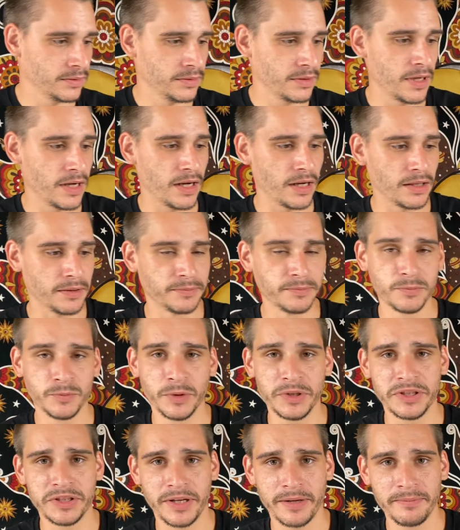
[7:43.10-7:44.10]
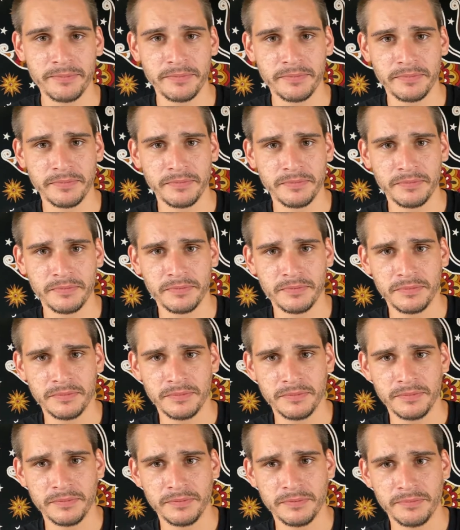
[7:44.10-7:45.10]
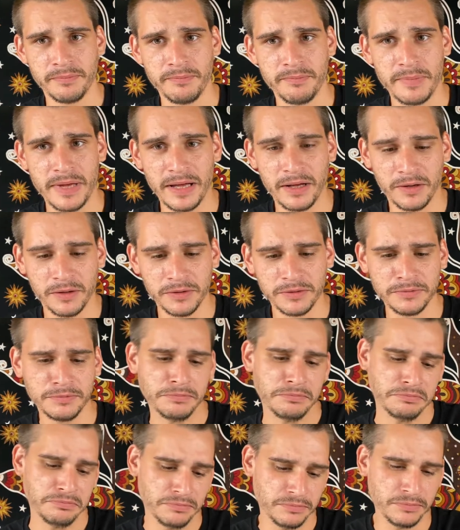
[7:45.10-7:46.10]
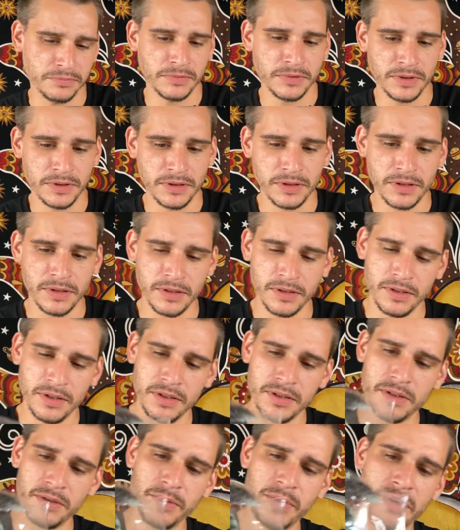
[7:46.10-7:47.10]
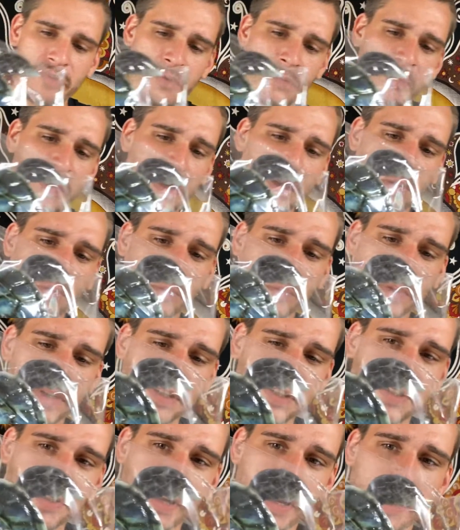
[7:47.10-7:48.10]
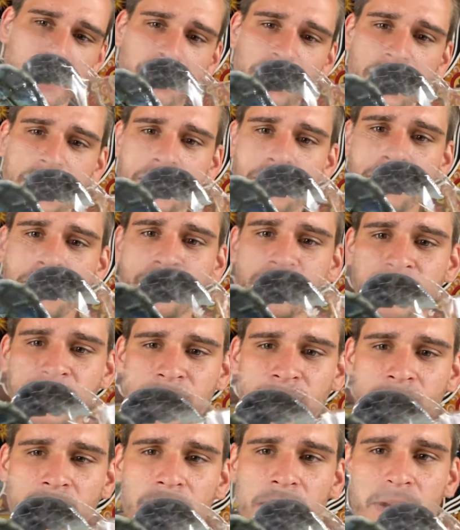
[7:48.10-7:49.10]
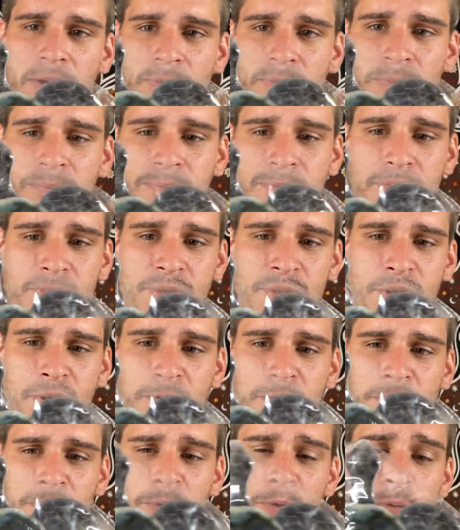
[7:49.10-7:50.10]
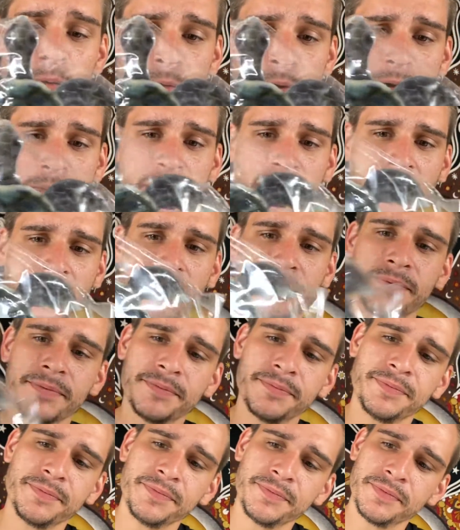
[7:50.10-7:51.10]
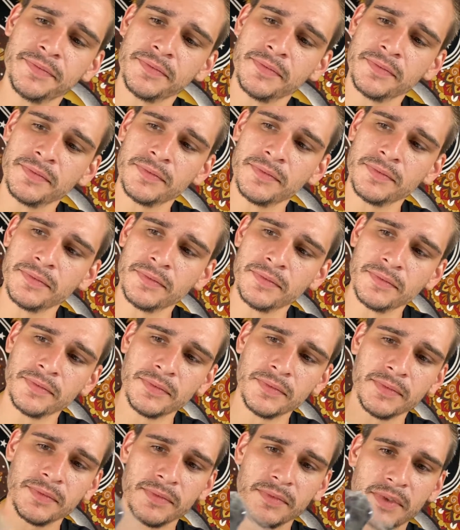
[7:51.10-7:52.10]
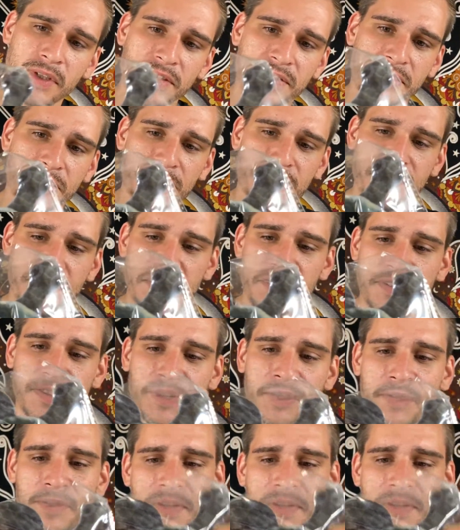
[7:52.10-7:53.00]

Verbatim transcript: Uh, wind chime bell. bell we have a bell wind chime here, um, turtle ornament, nice little sea turtle